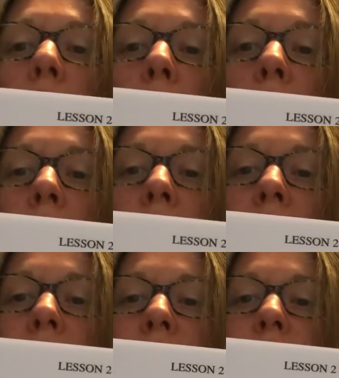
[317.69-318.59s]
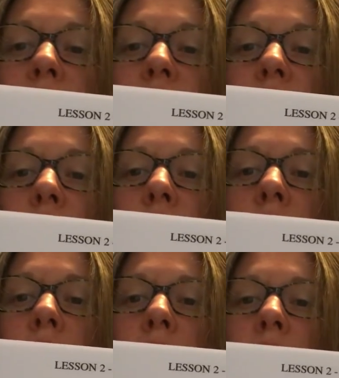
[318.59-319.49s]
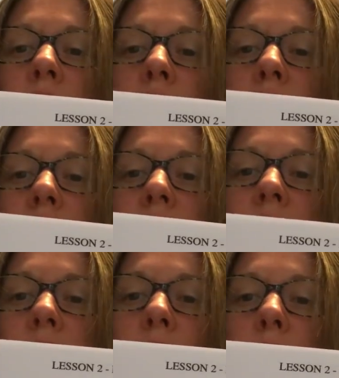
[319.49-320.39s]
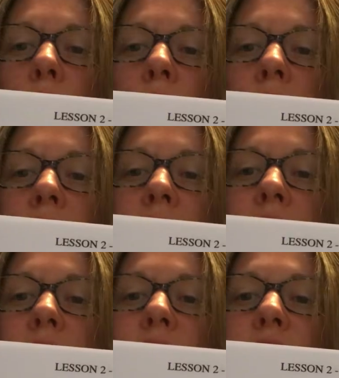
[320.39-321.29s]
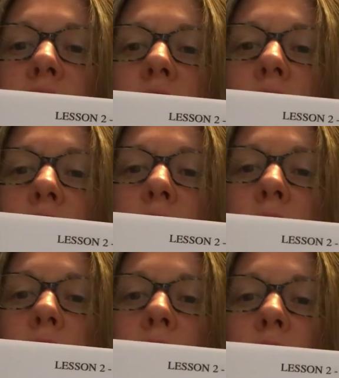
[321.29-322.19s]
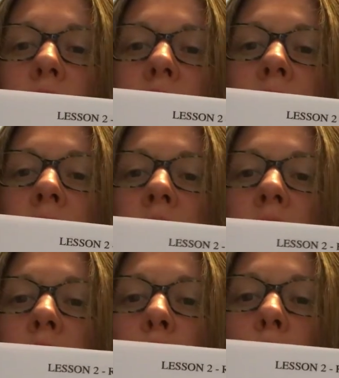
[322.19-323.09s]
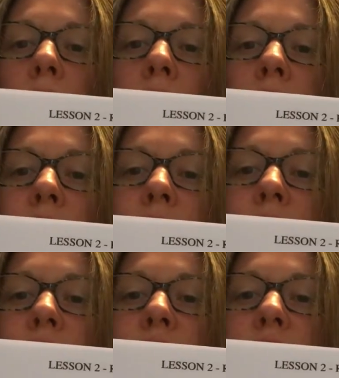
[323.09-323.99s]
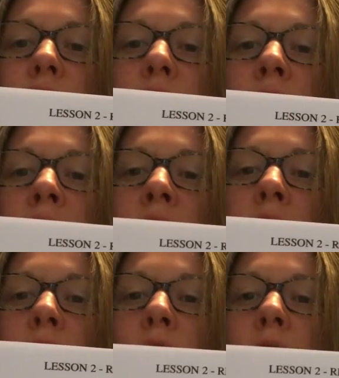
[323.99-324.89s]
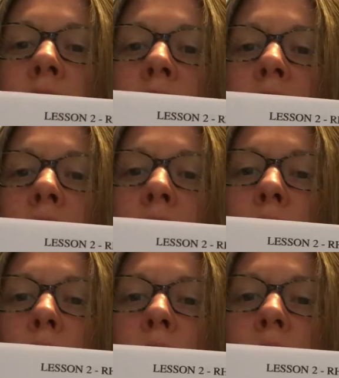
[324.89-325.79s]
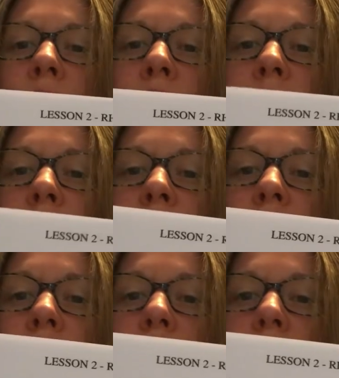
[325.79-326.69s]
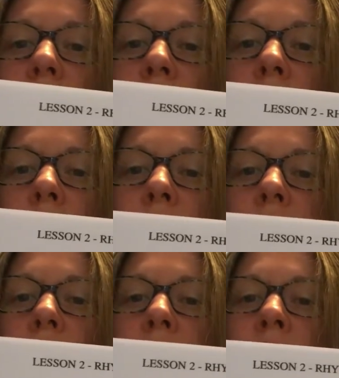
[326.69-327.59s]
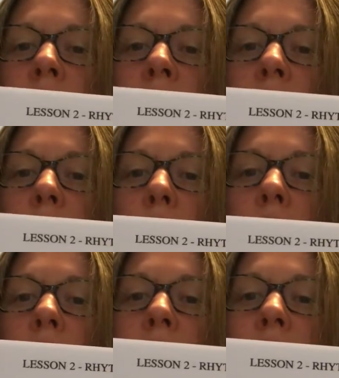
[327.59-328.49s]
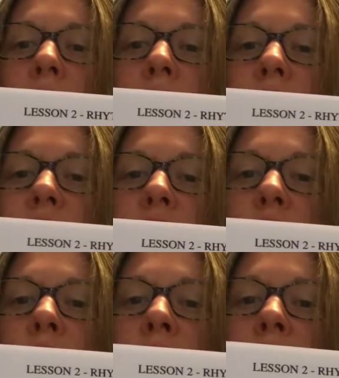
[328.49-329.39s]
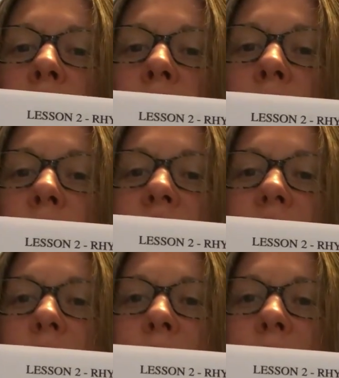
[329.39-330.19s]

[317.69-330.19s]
1, 2, 3. 1, 2, 3. 1, 2, 3. 1, 2, 3. 1, 2, 3.